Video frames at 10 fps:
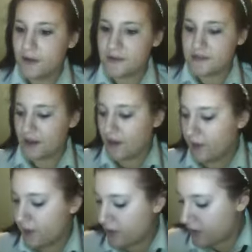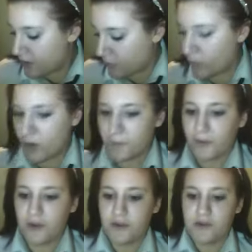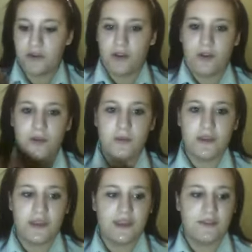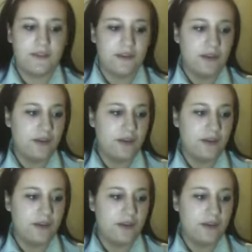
so what I'm going to do is